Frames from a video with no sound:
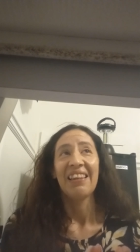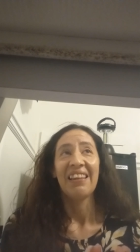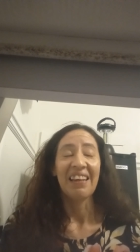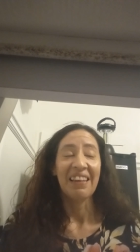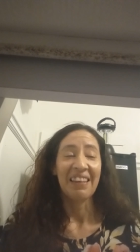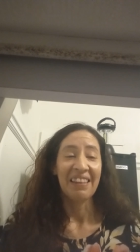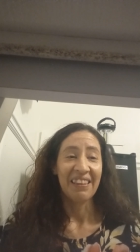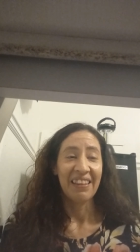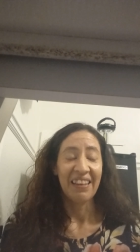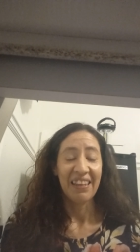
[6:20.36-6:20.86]

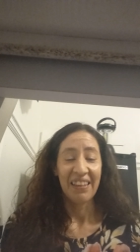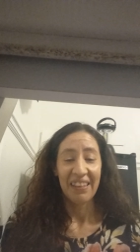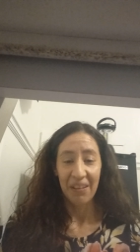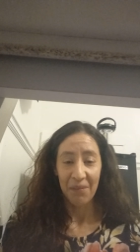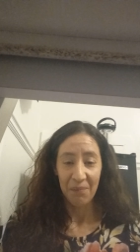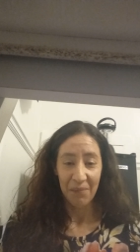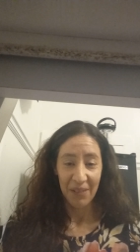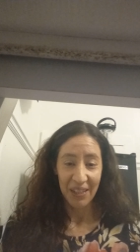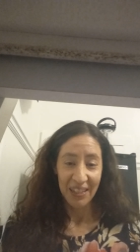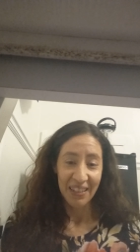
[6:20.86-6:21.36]
that that
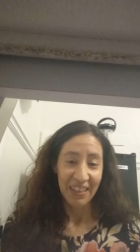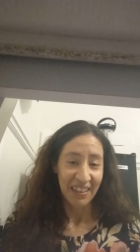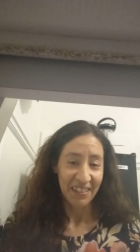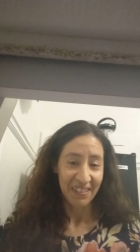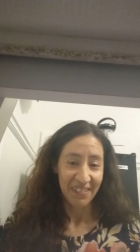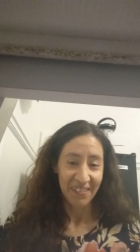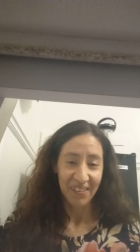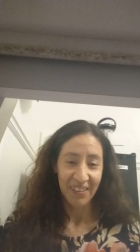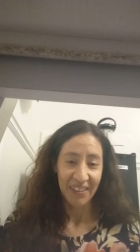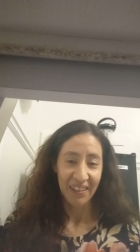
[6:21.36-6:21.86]
can be
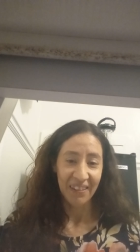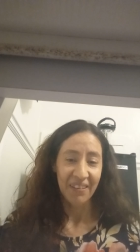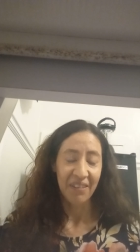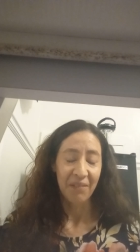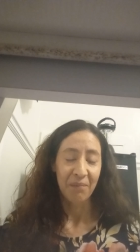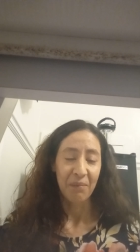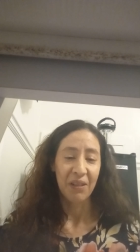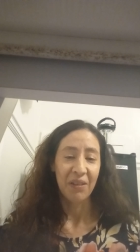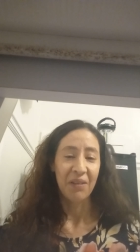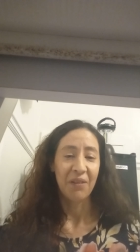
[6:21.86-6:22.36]
yes or that
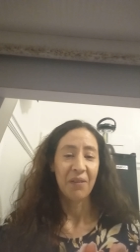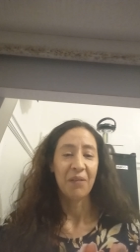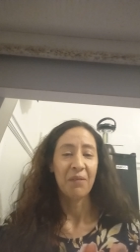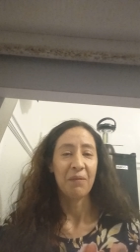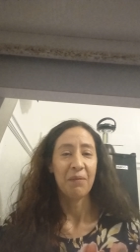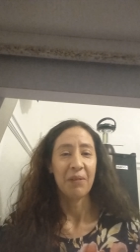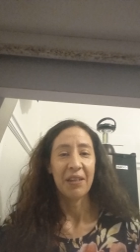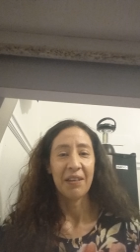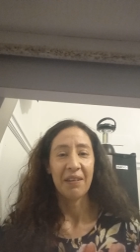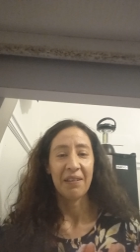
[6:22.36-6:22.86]
can be
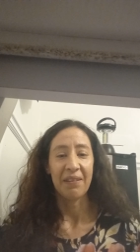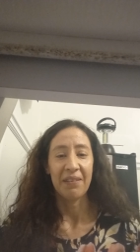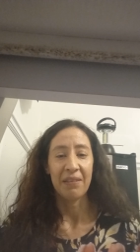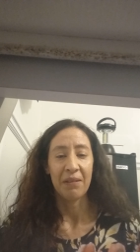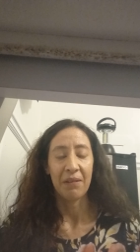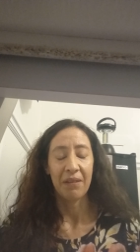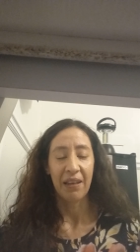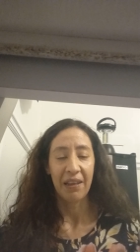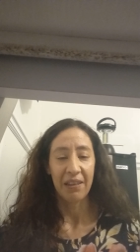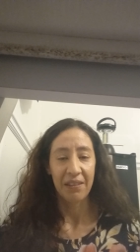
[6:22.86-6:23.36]
no
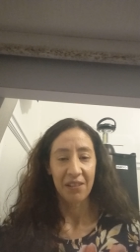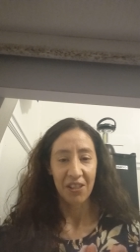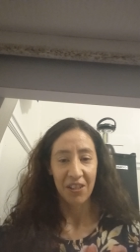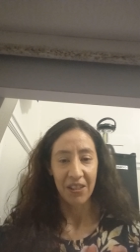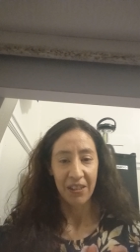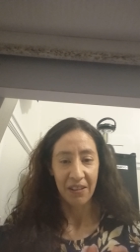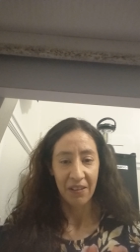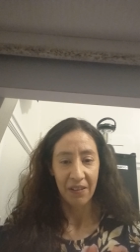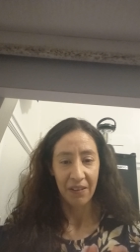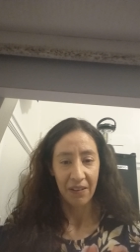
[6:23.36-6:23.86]
because
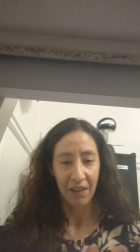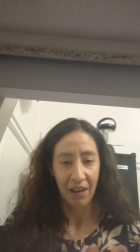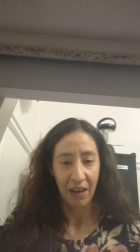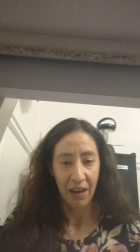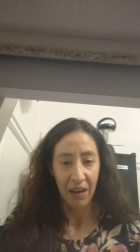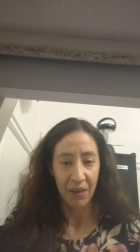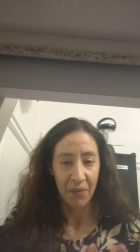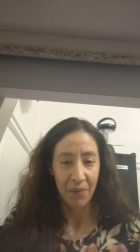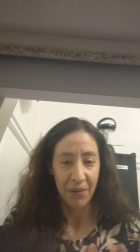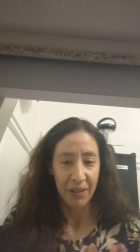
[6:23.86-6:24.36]
last year
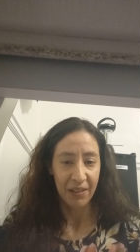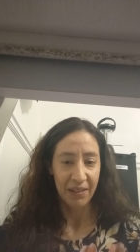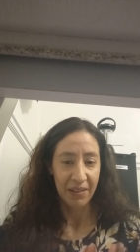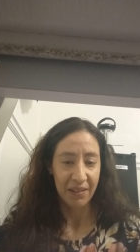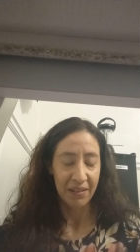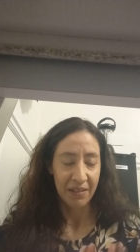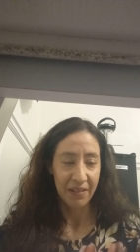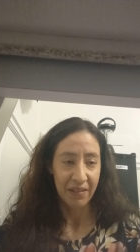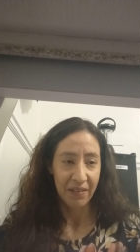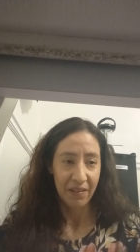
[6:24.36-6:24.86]
I
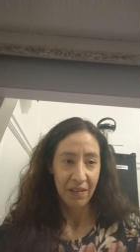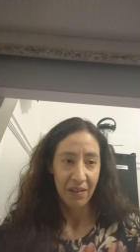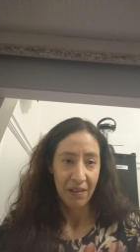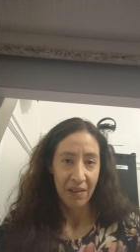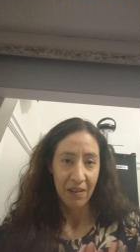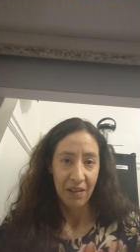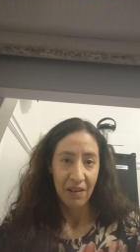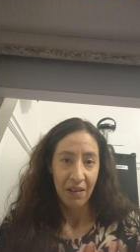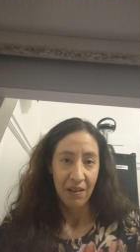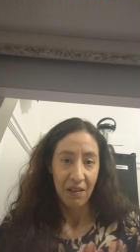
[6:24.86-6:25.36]
was
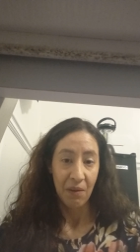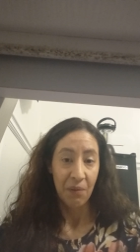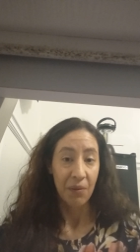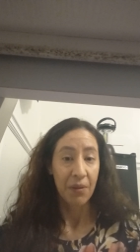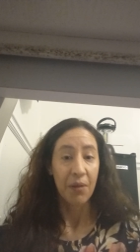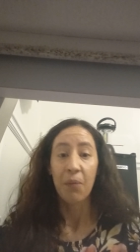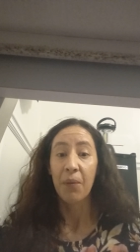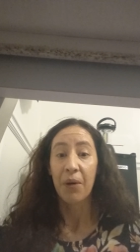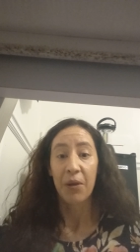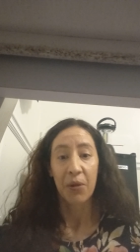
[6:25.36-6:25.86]

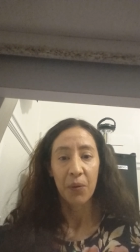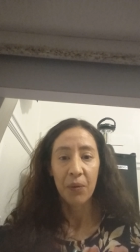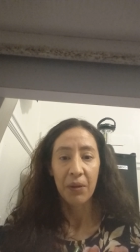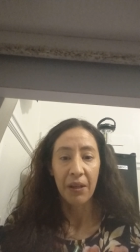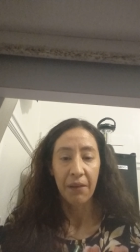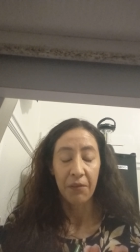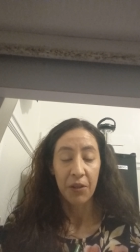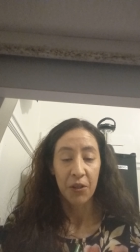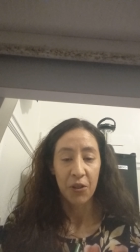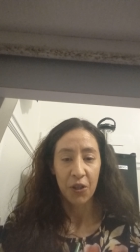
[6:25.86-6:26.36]
the one who
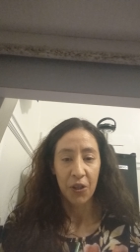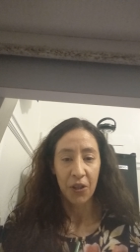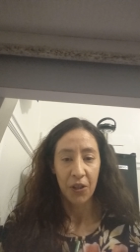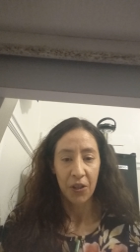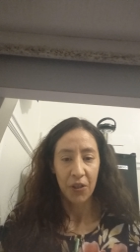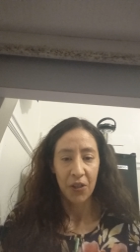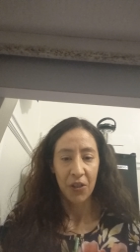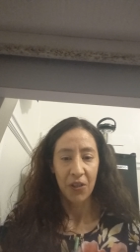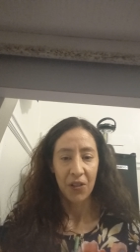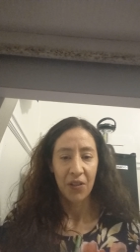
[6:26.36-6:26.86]
left the
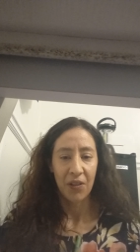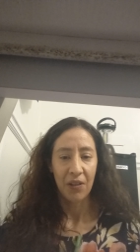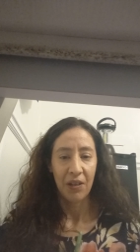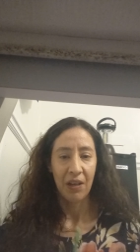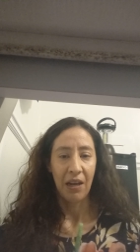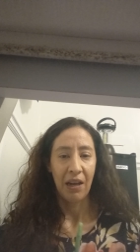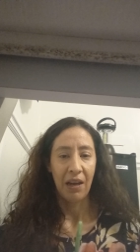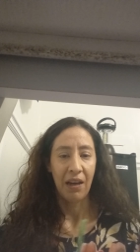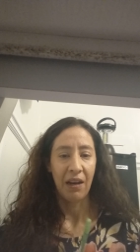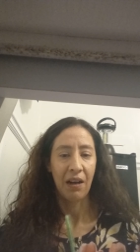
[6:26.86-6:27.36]
church
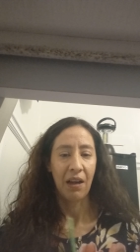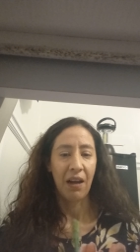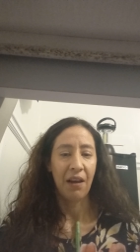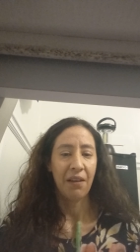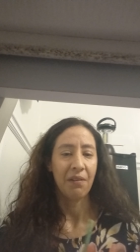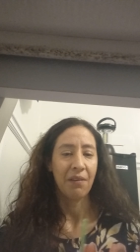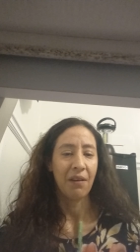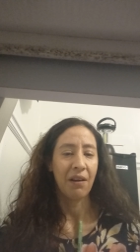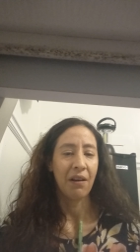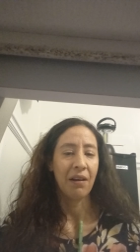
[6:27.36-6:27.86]
and
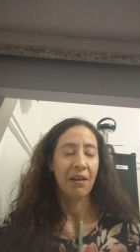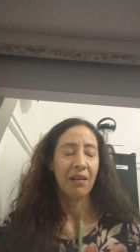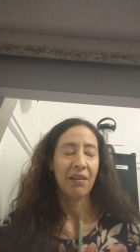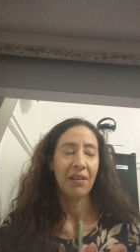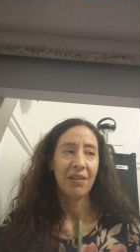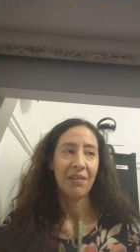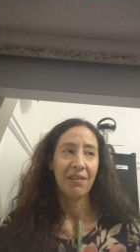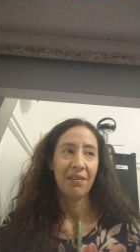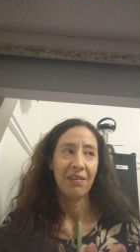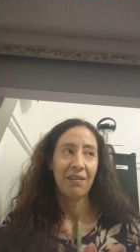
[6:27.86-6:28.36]
I
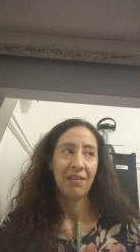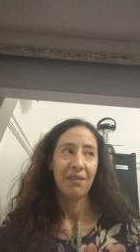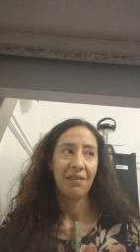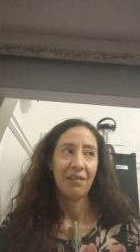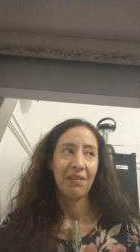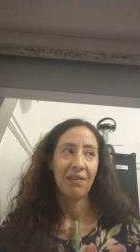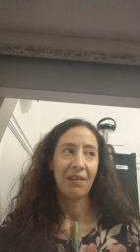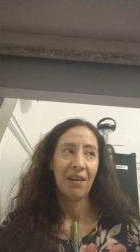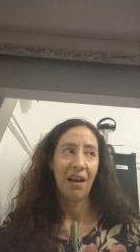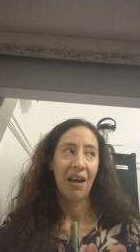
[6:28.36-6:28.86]
thought
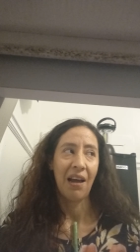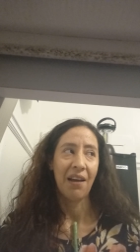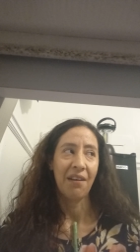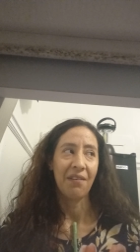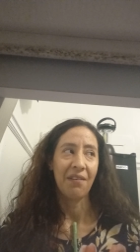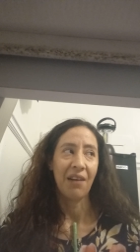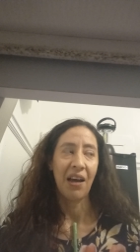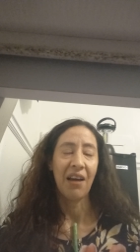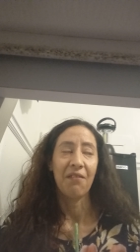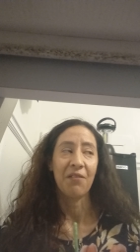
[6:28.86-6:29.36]

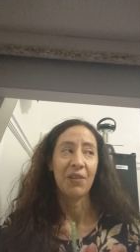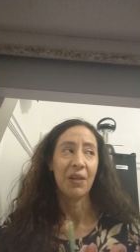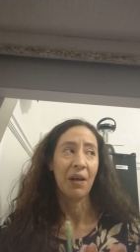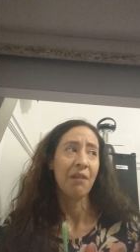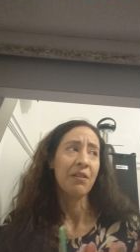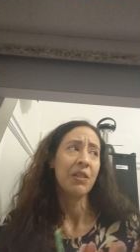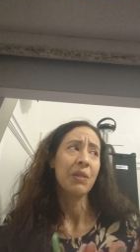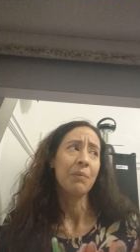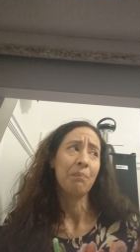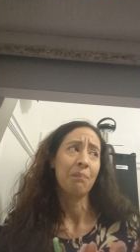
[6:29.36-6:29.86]
I I
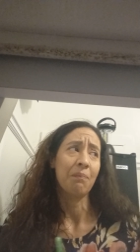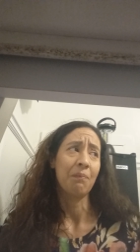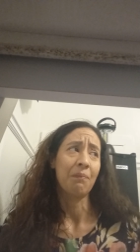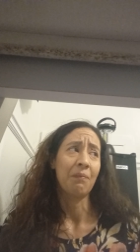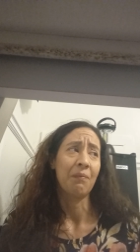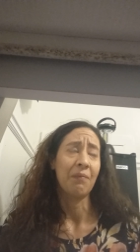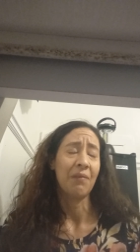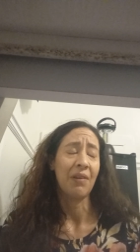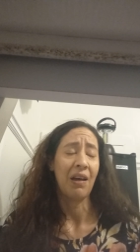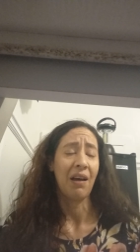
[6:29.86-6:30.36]
I,
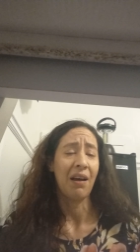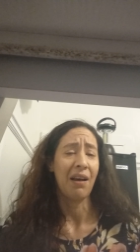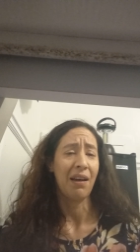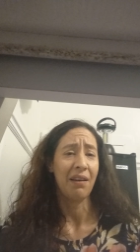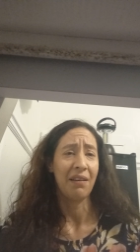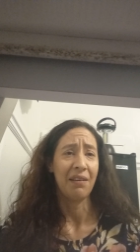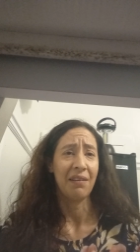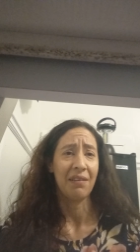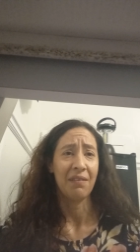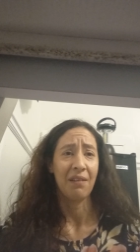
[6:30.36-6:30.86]

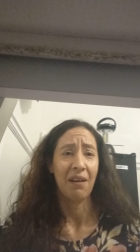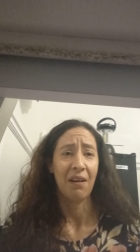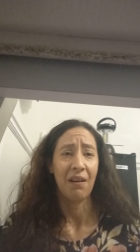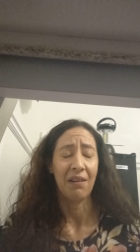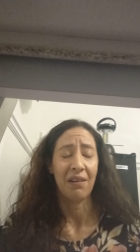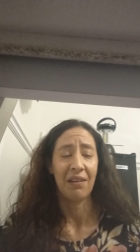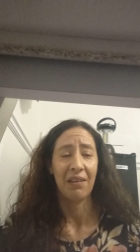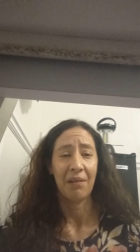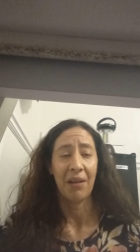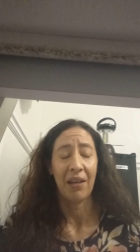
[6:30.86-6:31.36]
I
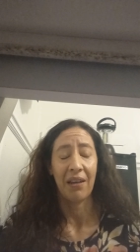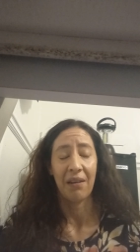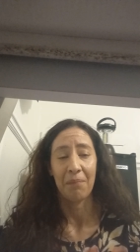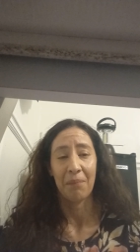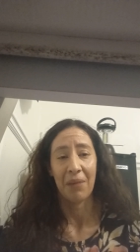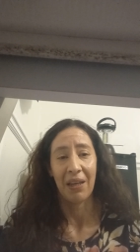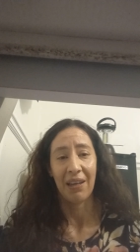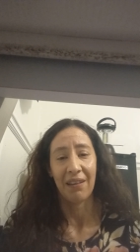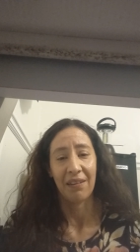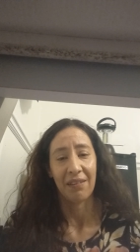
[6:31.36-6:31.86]
thought
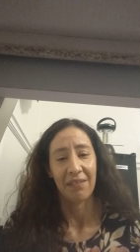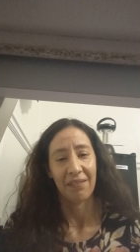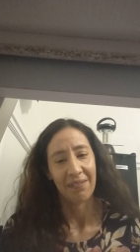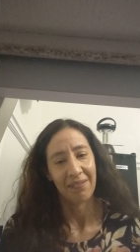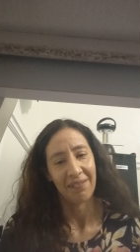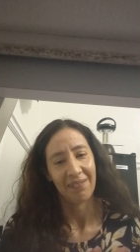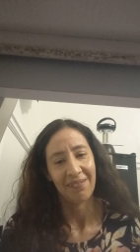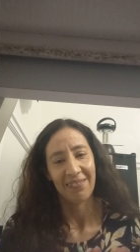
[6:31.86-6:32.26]
like man